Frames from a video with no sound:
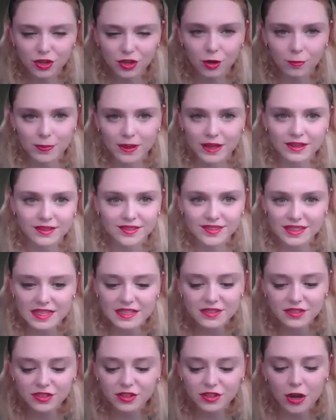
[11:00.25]
topic
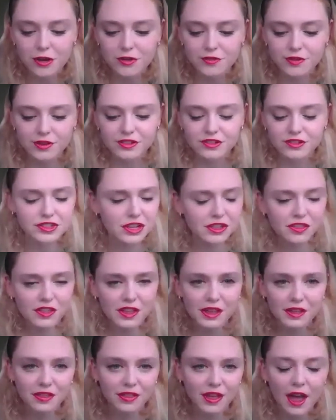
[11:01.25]
since COVID. Do you
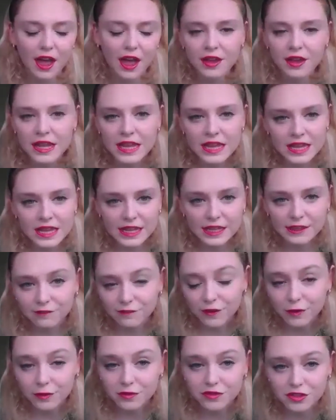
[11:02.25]
think that
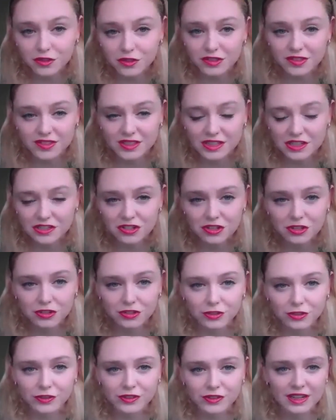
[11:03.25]
influenced your decision? Because
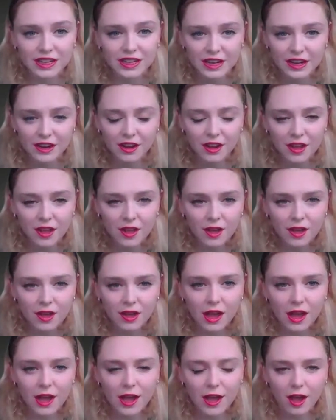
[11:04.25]
obviously,
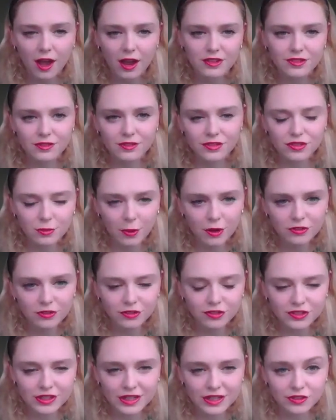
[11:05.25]
I suppose you're
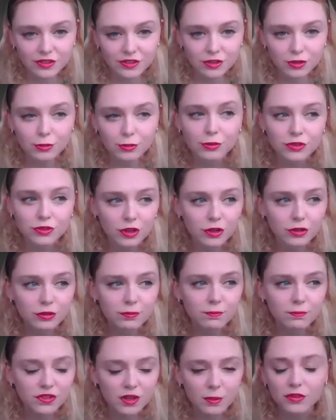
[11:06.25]
still in school, so
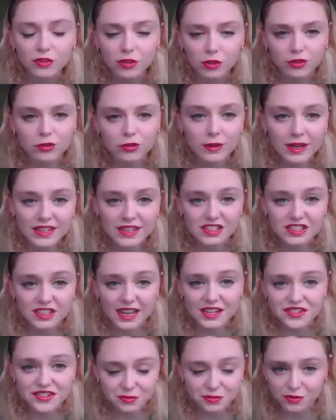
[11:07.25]
some of your school
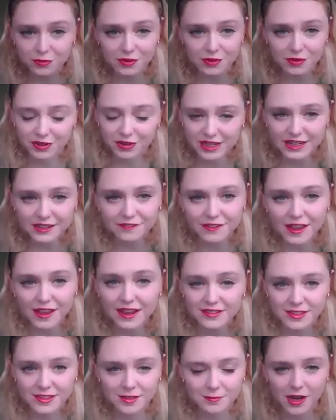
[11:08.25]
education would have been really
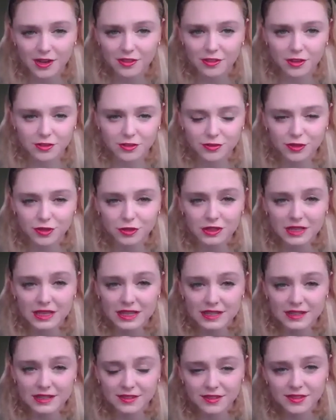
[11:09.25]
affected by those few
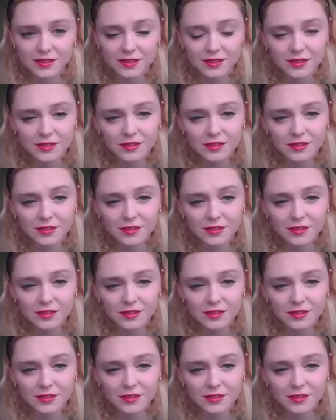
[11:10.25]
years.